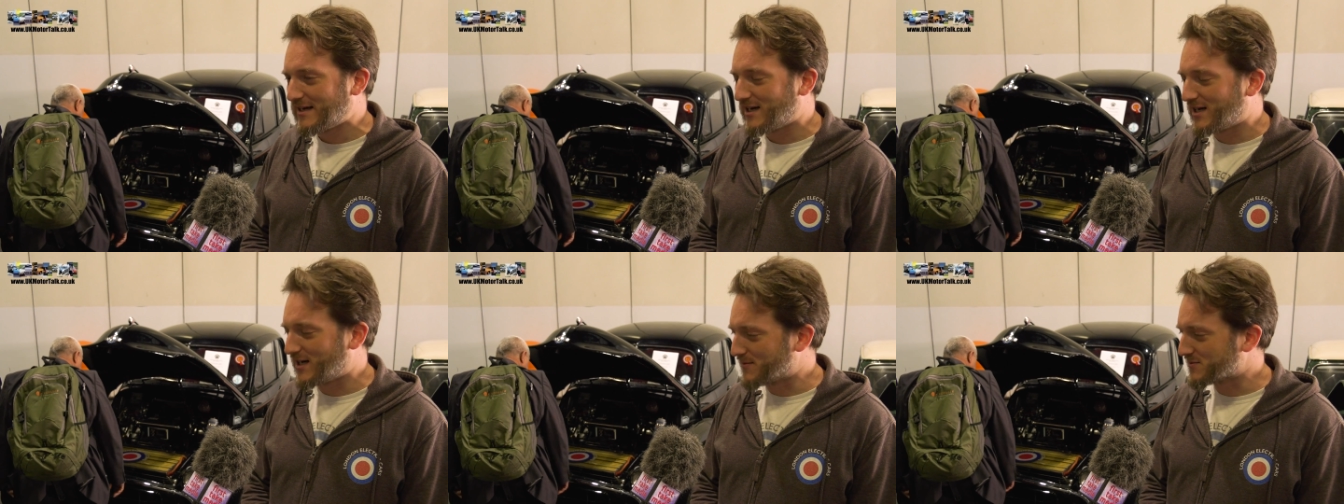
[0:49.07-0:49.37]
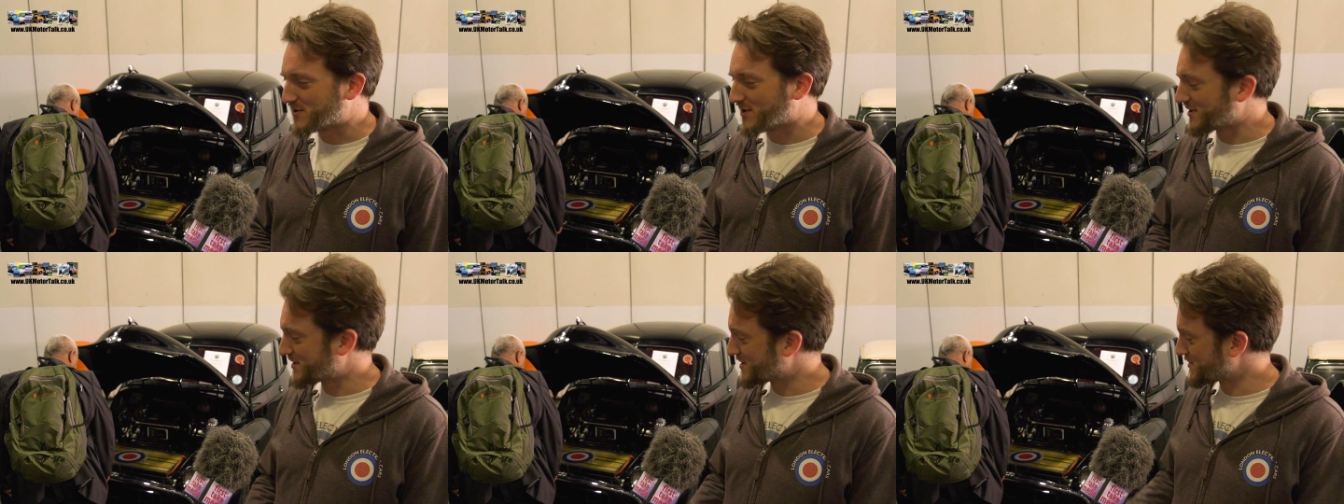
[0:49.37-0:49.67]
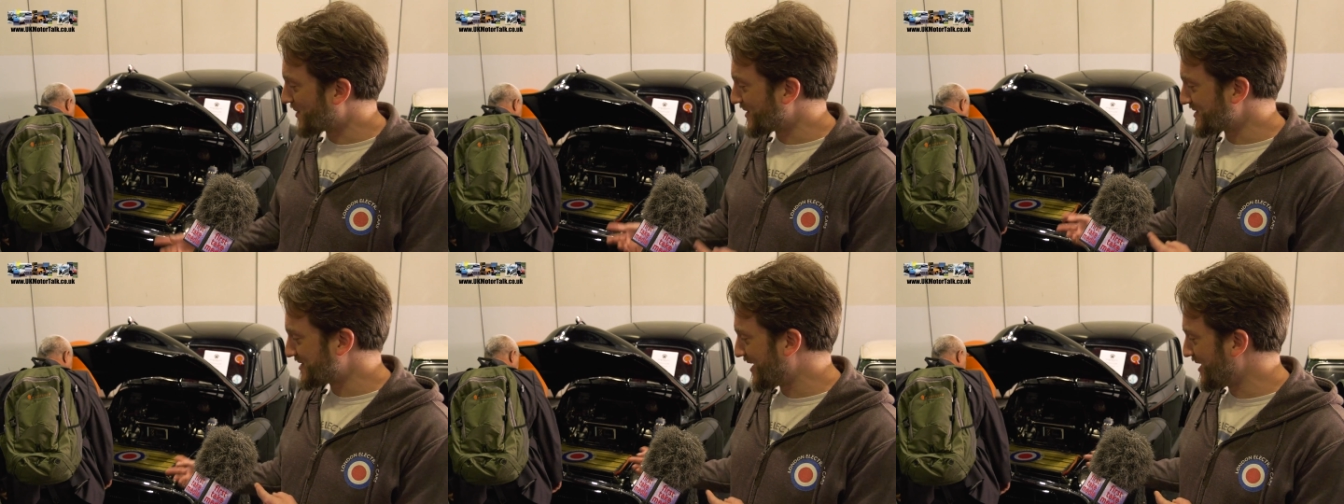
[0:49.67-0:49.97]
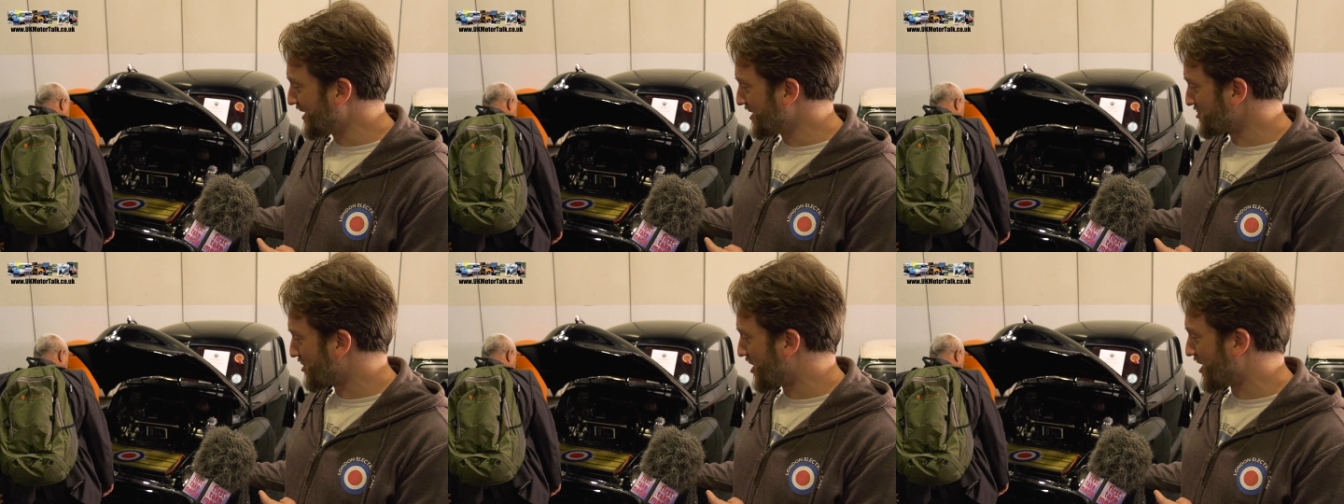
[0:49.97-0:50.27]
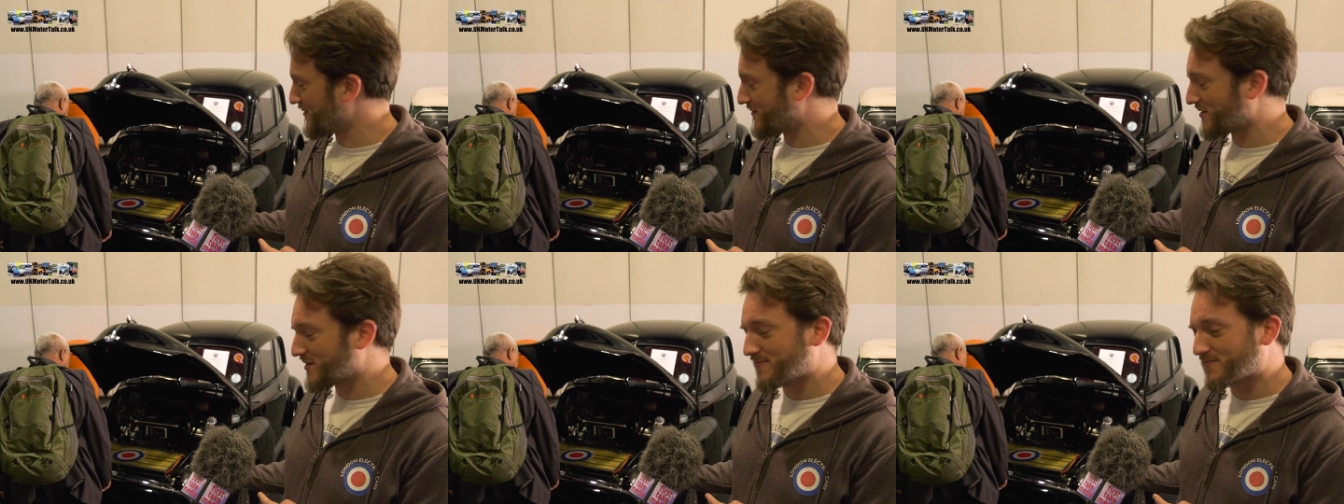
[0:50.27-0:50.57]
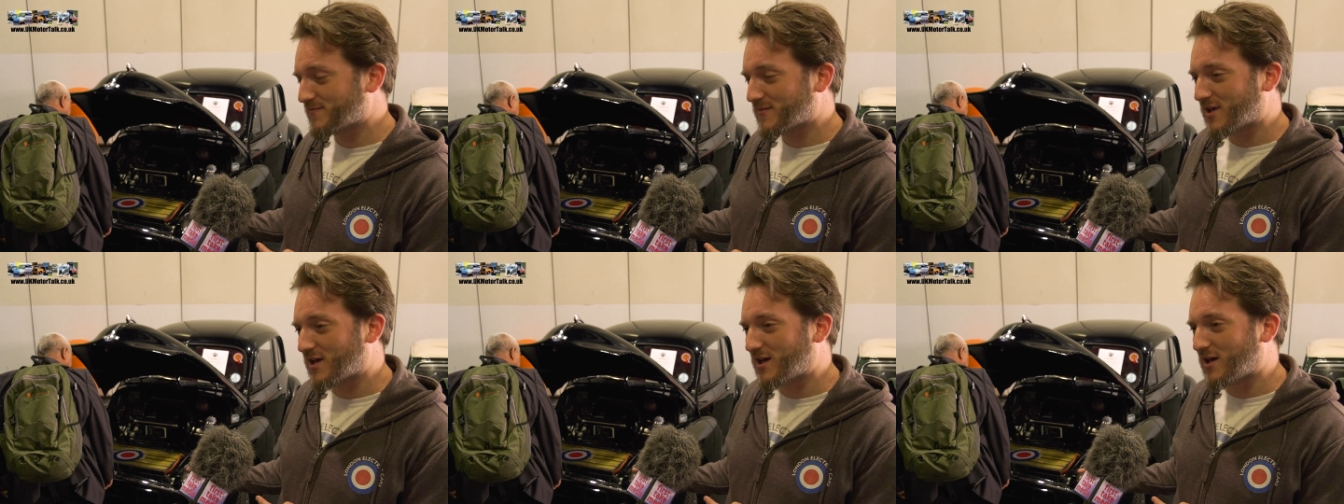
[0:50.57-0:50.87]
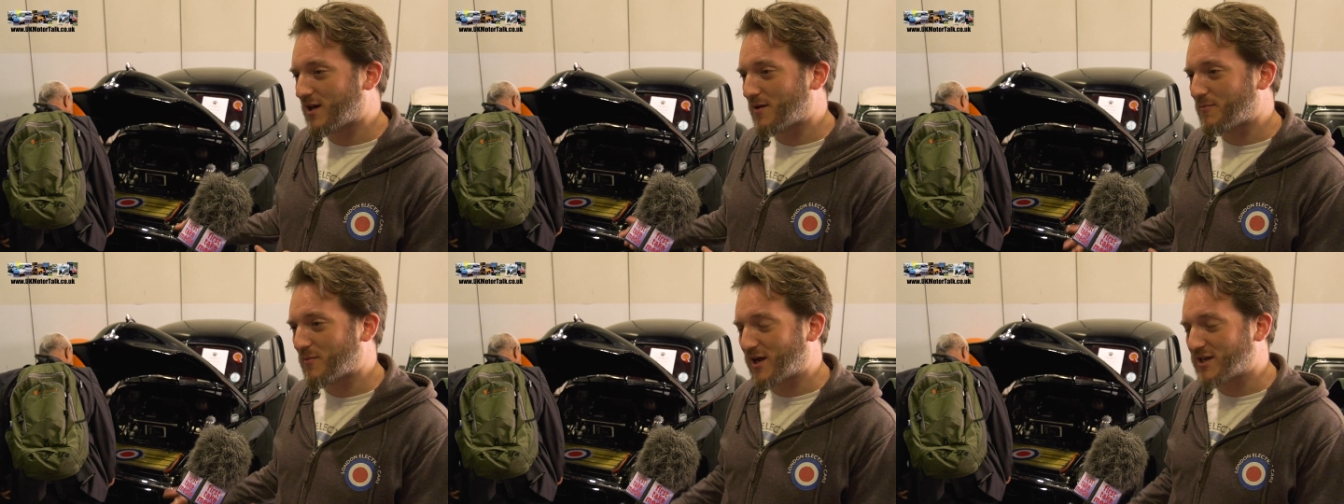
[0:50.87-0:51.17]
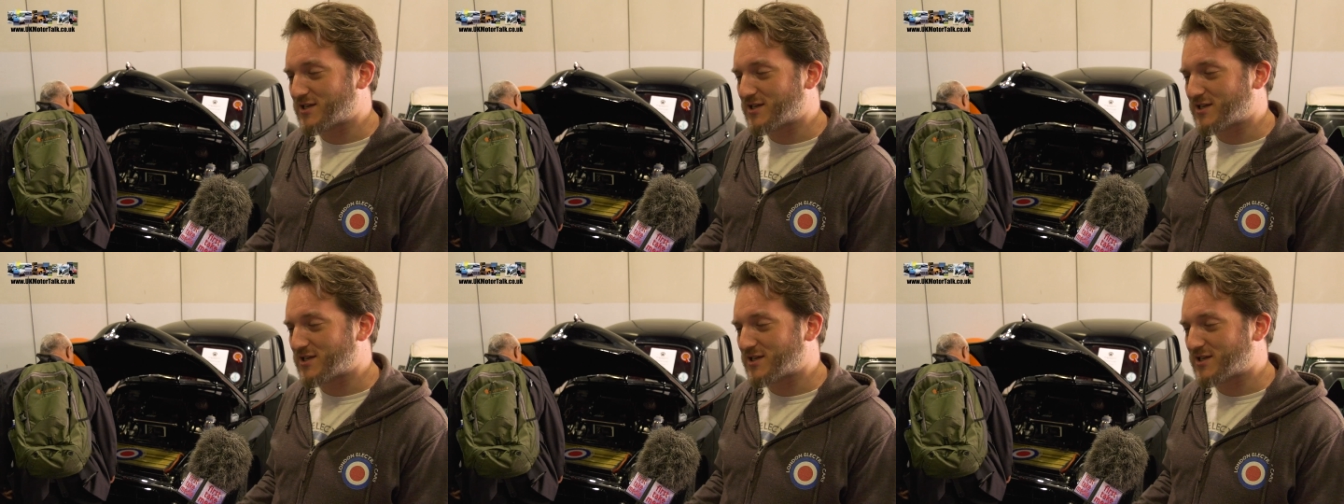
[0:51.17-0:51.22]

Um, so this is my daily driver. Um,